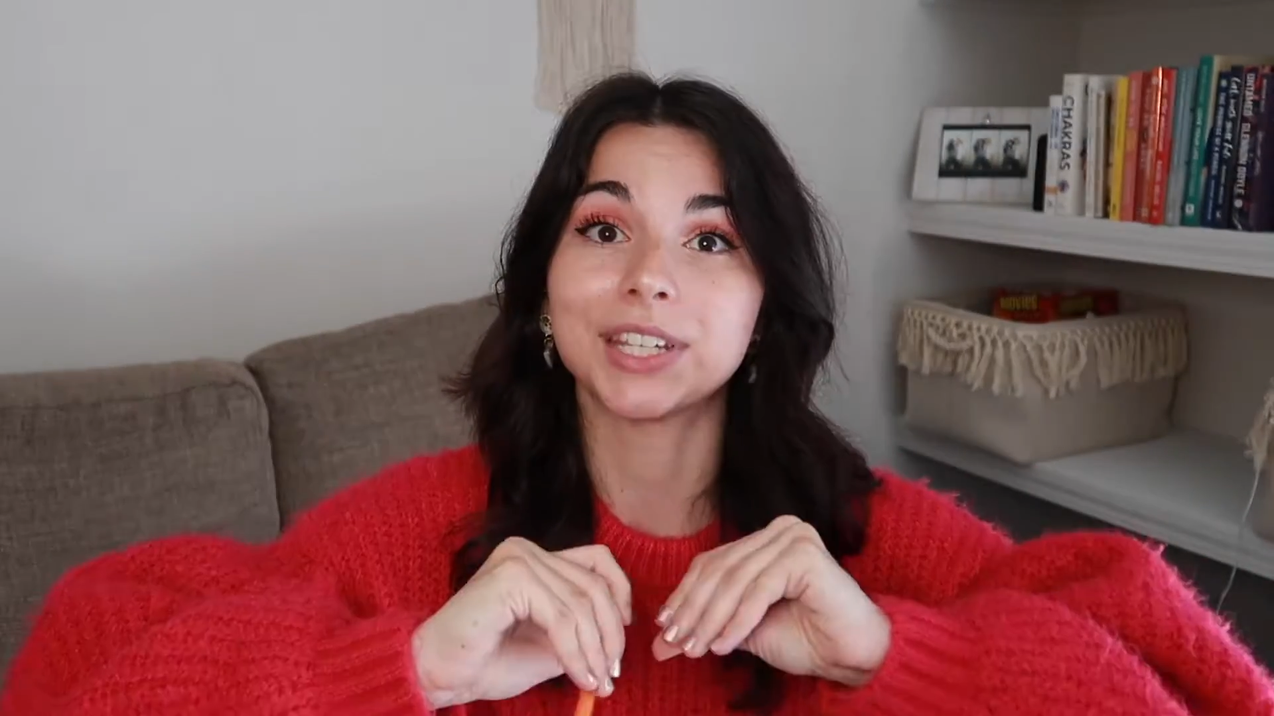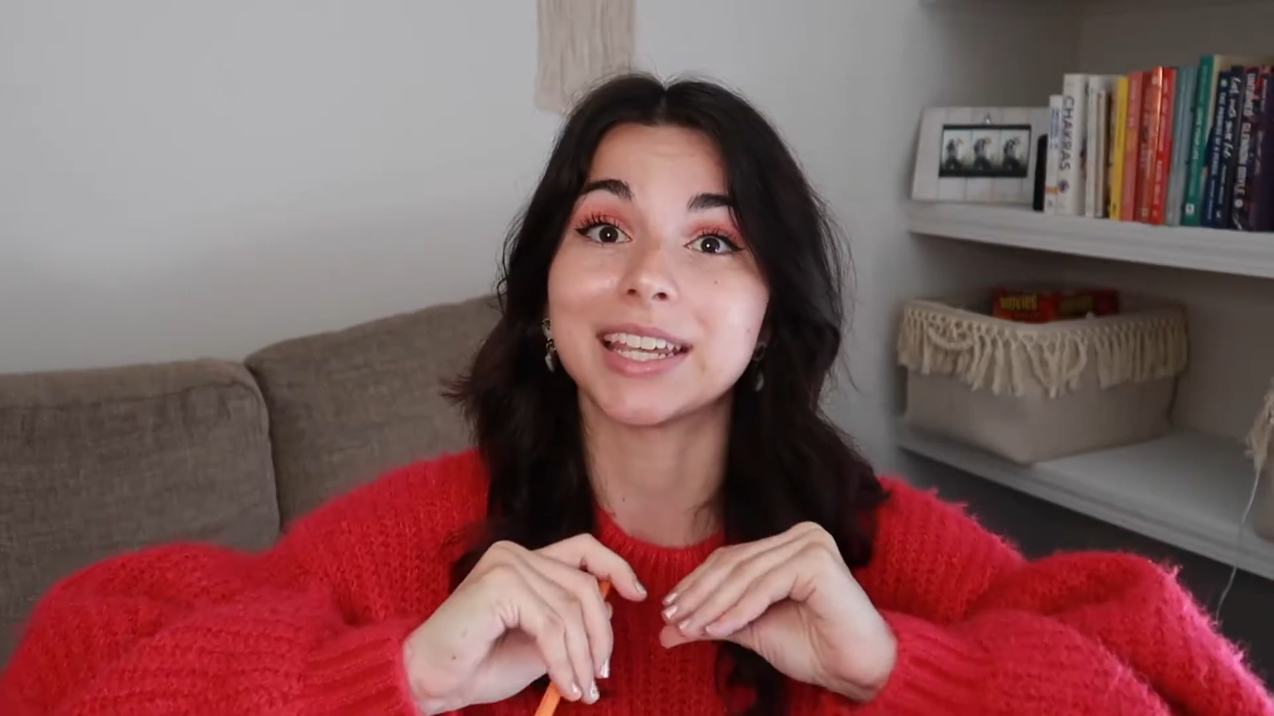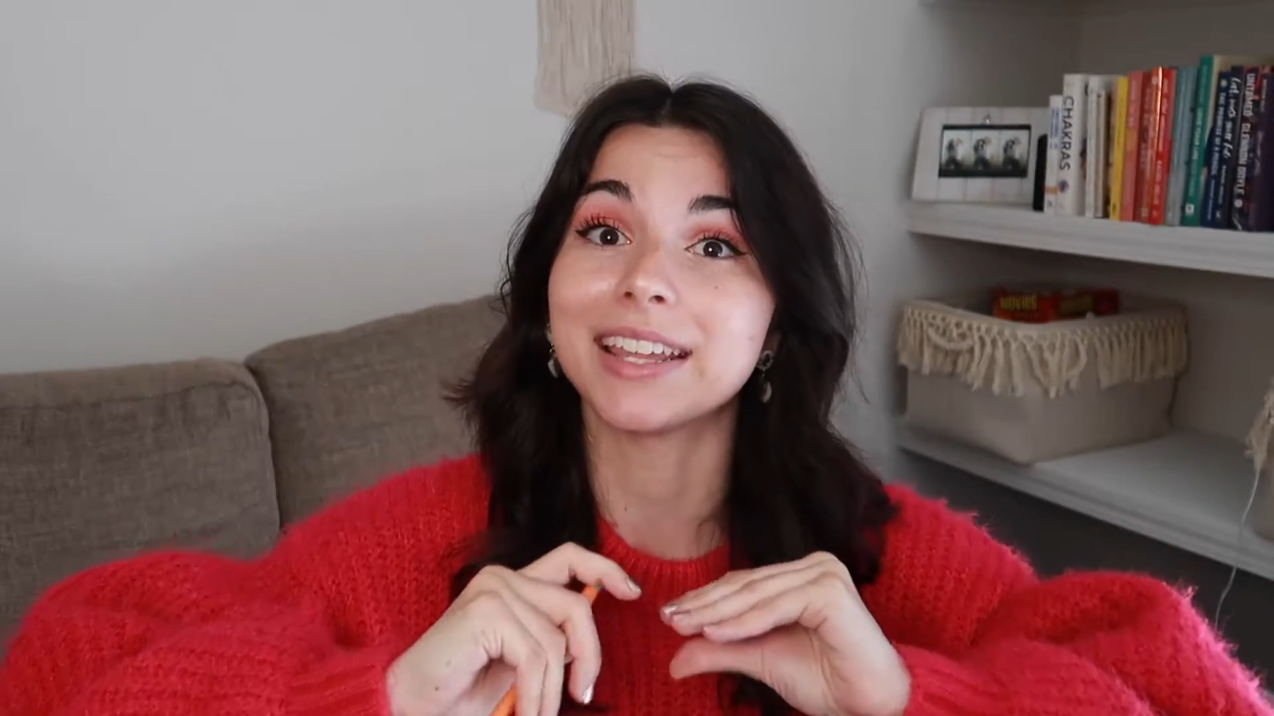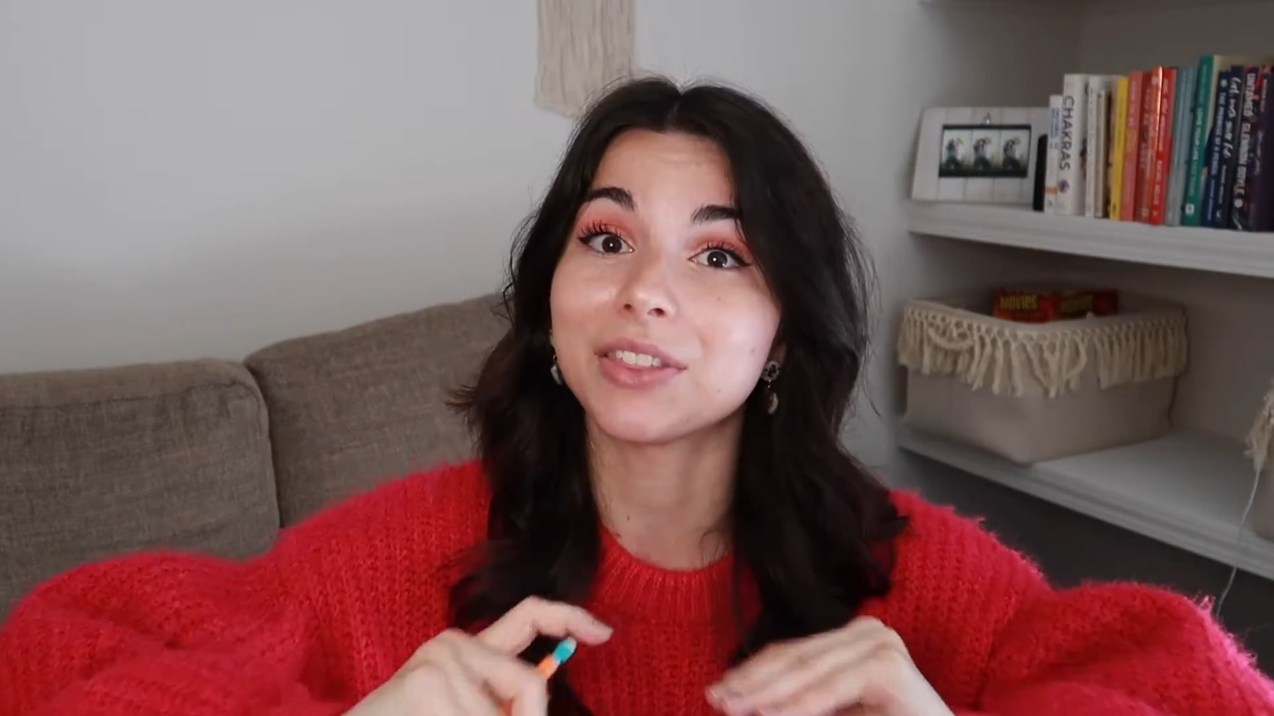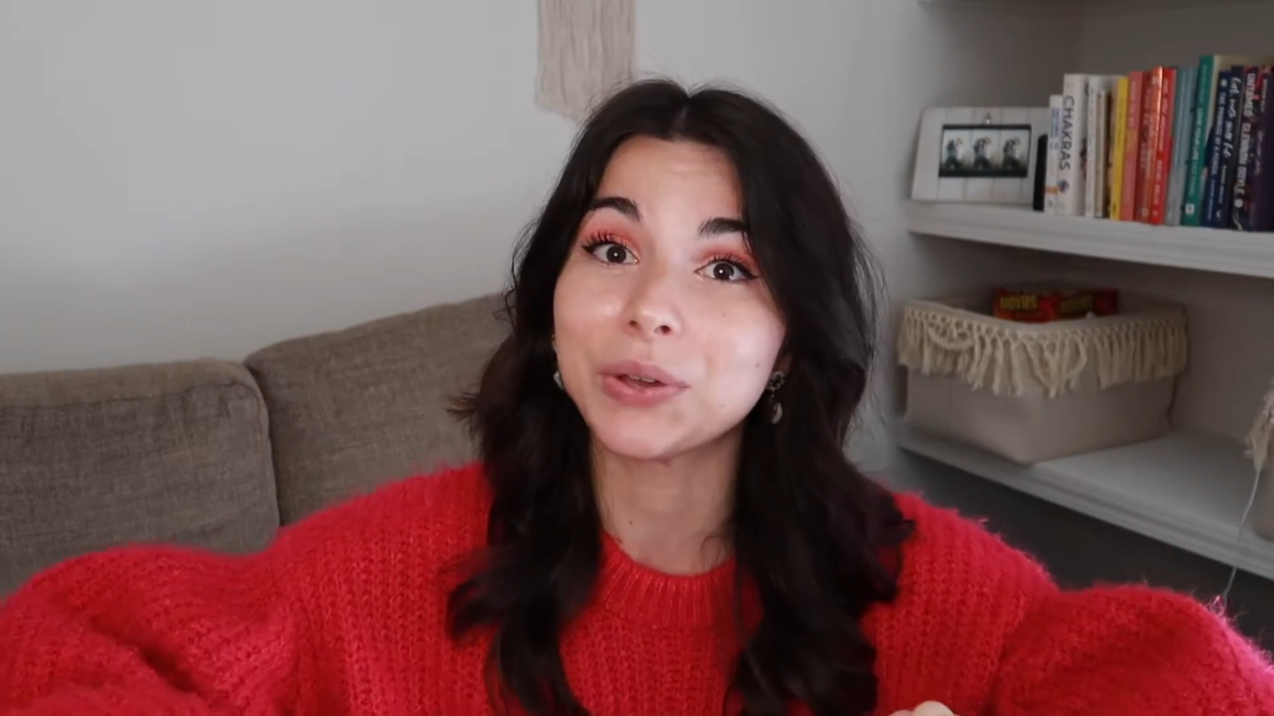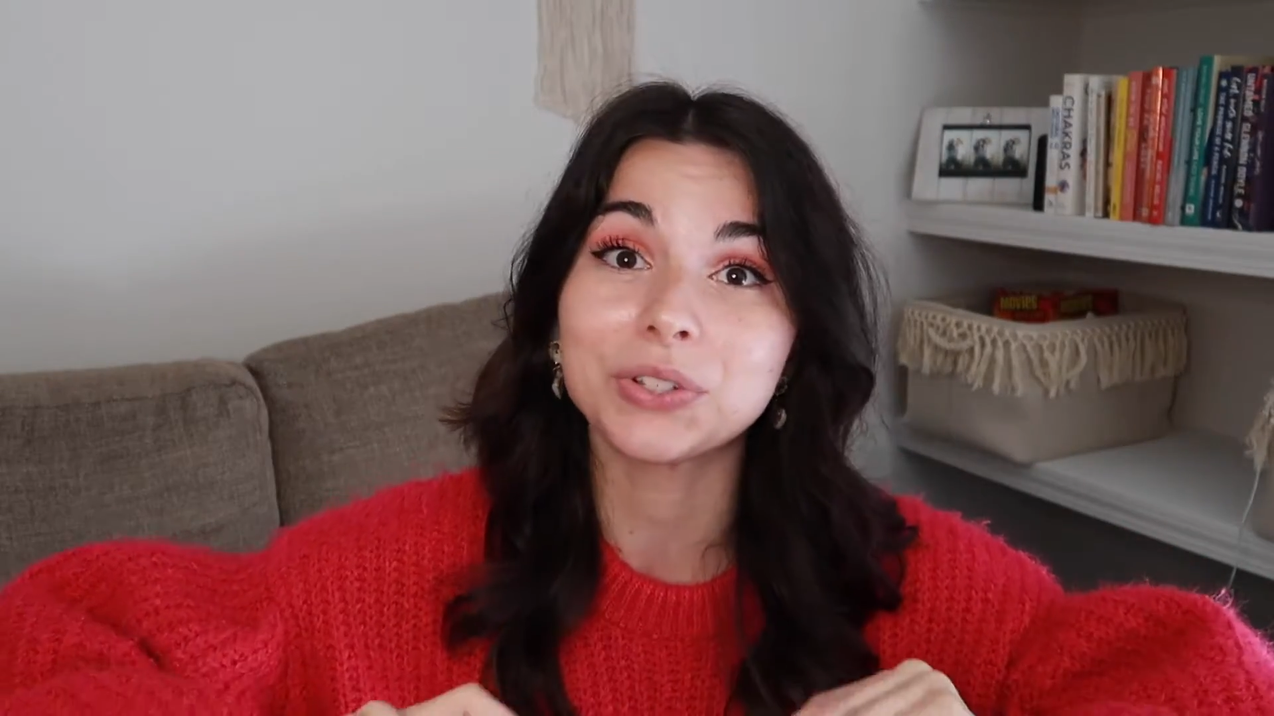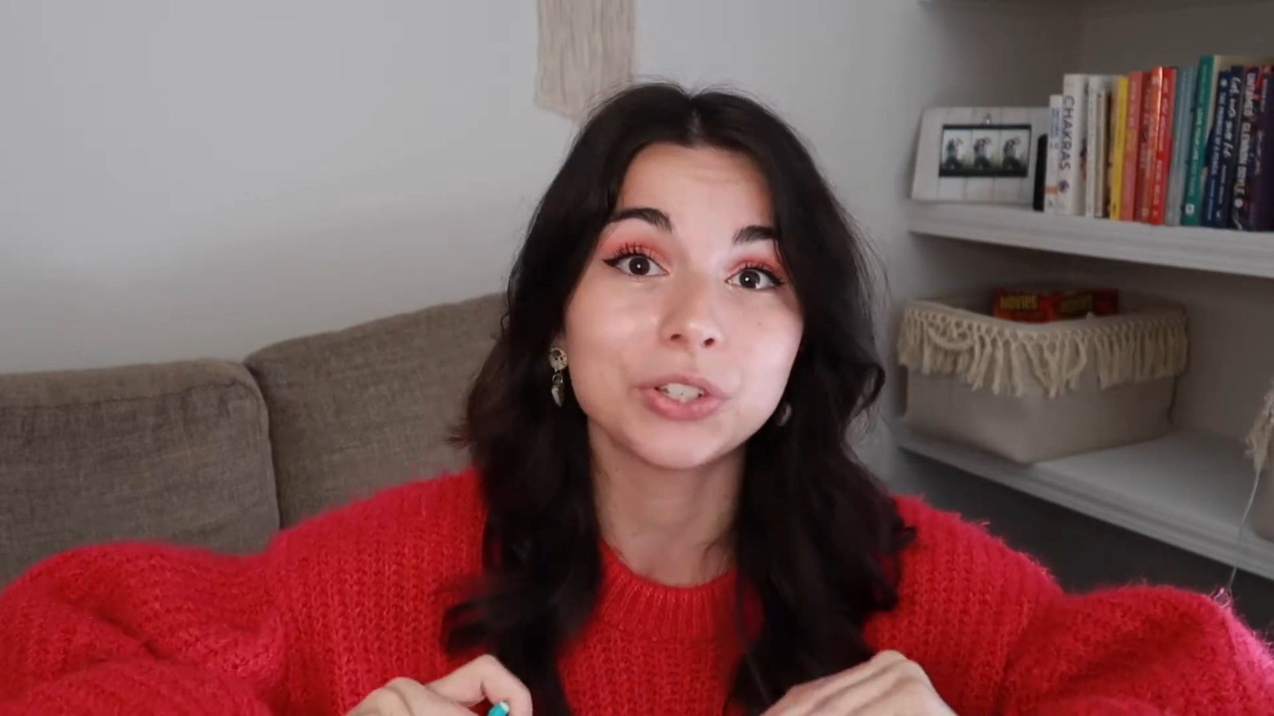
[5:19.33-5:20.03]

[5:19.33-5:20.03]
to get those